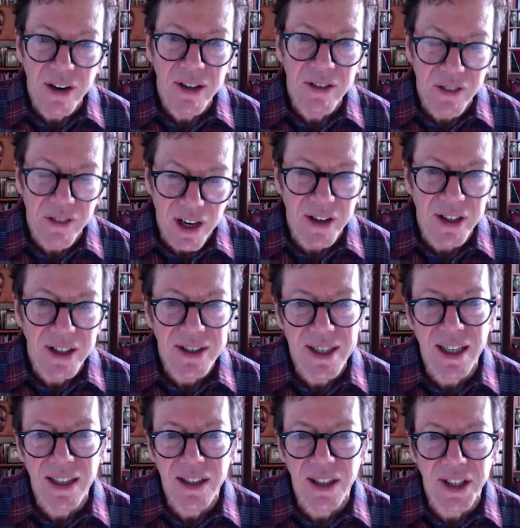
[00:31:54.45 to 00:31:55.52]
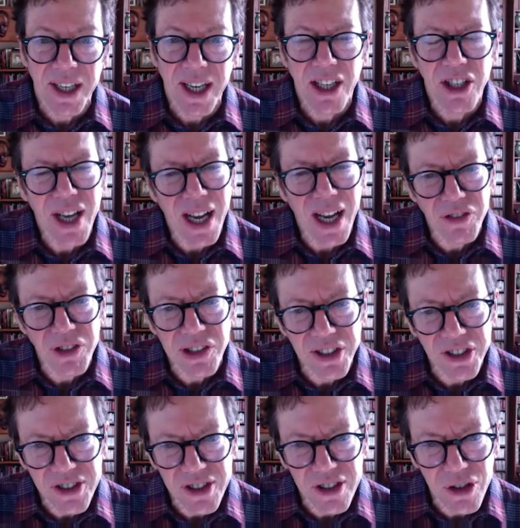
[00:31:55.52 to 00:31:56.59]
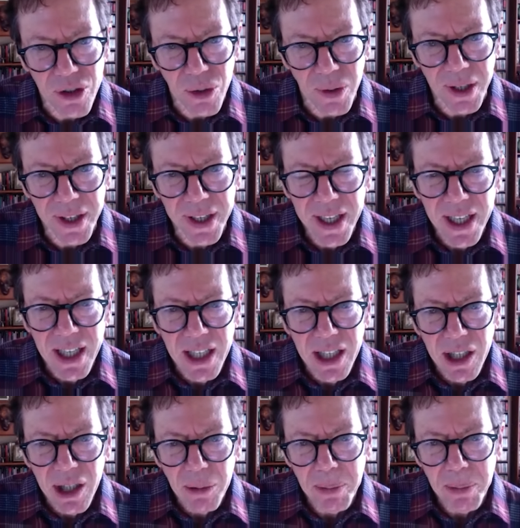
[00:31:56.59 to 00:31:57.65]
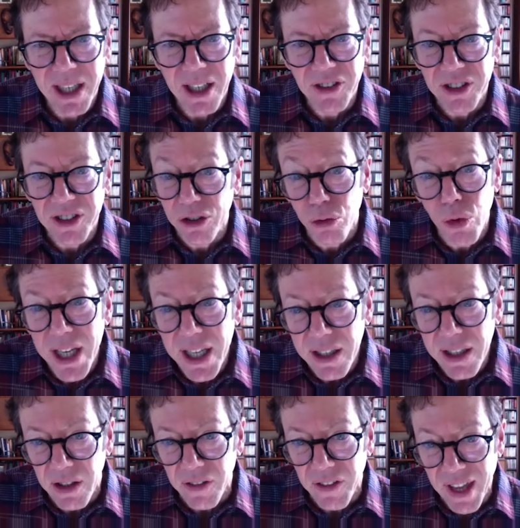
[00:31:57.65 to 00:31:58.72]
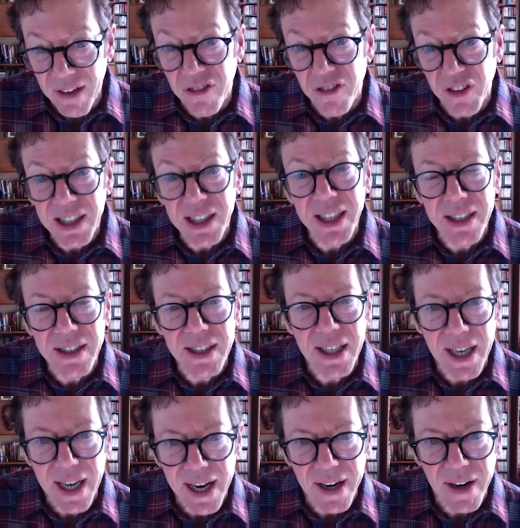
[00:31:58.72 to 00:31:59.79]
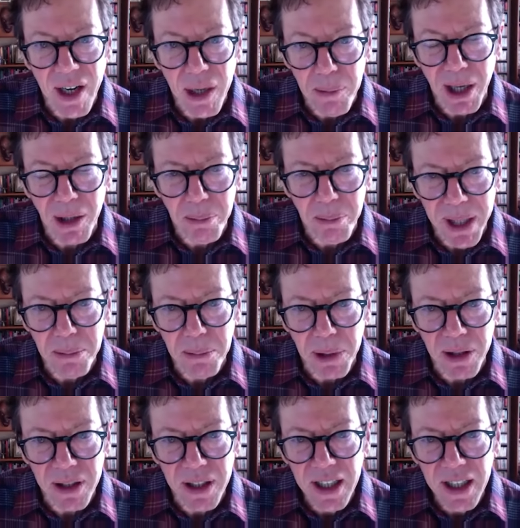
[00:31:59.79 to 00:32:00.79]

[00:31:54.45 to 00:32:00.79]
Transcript: very telling. And you have to listen to it because it's real. That feeling in the air about people.